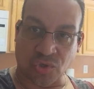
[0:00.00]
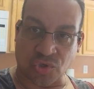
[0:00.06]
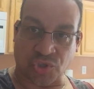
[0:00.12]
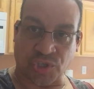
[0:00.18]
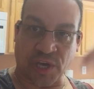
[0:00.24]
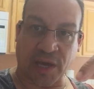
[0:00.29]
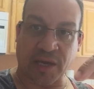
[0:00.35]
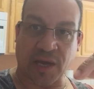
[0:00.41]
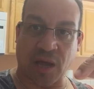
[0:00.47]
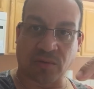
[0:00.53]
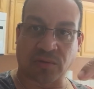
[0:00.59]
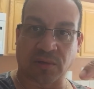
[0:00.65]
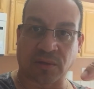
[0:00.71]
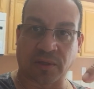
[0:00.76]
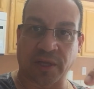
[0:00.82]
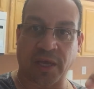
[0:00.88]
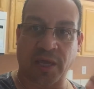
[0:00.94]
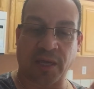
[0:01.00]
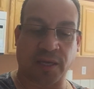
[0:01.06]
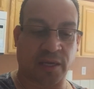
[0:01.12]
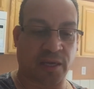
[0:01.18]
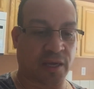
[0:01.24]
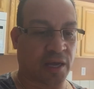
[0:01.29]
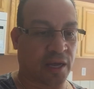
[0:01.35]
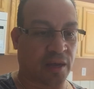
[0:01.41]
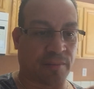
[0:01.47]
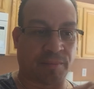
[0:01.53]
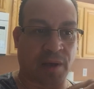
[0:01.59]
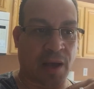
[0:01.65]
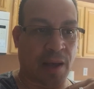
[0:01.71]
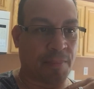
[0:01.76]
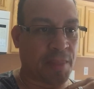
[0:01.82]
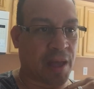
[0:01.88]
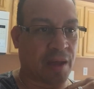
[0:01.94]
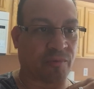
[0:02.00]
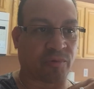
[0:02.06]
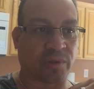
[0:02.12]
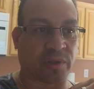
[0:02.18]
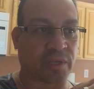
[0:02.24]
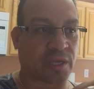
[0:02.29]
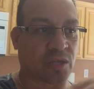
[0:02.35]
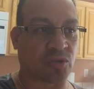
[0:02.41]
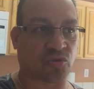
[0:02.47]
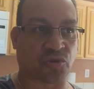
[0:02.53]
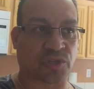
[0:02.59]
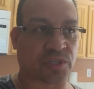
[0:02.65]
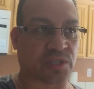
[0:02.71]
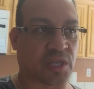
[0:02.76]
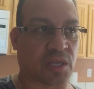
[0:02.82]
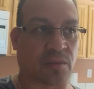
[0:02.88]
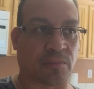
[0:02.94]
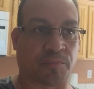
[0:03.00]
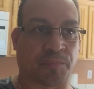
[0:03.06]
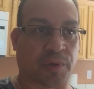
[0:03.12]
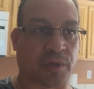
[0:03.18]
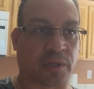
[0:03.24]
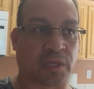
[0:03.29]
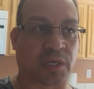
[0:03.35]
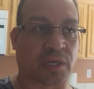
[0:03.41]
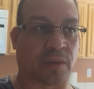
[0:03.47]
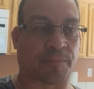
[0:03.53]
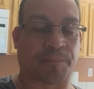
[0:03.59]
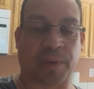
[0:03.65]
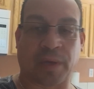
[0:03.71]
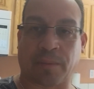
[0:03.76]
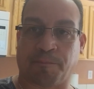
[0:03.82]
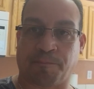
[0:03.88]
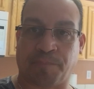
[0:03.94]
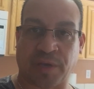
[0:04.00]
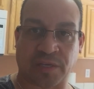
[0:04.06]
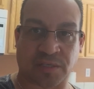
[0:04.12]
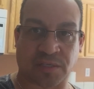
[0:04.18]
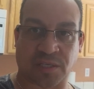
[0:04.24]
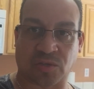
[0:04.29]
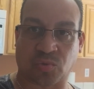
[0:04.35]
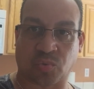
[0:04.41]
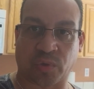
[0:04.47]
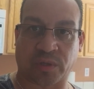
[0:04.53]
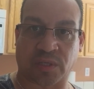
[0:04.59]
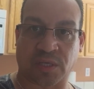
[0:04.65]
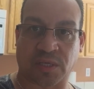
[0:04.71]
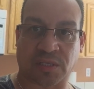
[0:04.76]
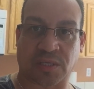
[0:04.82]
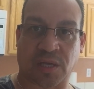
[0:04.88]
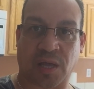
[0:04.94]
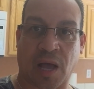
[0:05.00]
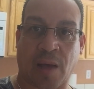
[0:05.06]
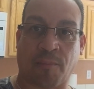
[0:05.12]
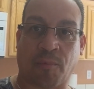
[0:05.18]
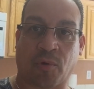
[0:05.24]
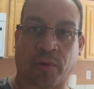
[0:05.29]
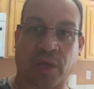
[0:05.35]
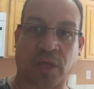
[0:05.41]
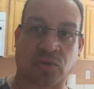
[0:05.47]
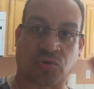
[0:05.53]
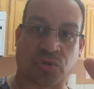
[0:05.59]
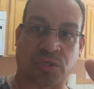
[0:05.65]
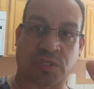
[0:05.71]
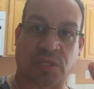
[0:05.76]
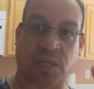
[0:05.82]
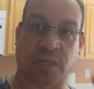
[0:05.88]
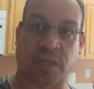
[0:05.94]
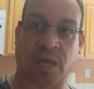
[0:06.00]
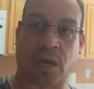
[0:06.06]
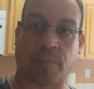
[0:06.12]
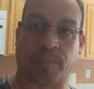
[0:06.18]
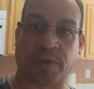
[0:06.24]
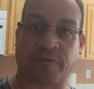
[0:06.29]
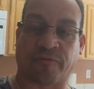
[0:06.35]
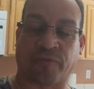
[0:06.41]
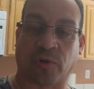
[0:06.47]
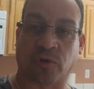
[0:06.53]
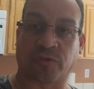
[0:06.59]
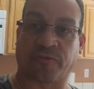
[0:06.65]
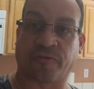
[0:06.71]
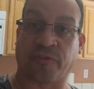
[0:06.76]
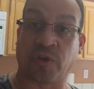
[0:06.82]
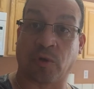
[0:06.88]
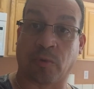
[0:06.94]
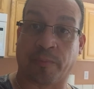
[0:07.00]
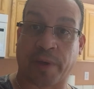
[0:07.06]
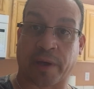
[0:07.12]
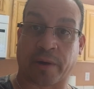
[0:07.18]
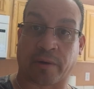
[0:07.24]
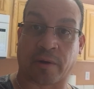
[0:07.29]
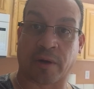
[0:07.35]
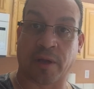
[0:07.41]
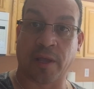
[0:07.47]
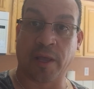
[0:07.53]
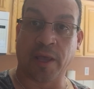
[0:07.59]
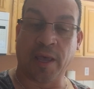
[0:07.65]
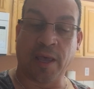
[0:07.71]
Check out the link. I'm not really interested in building a big business with this. I'm more interested in helping folks feel better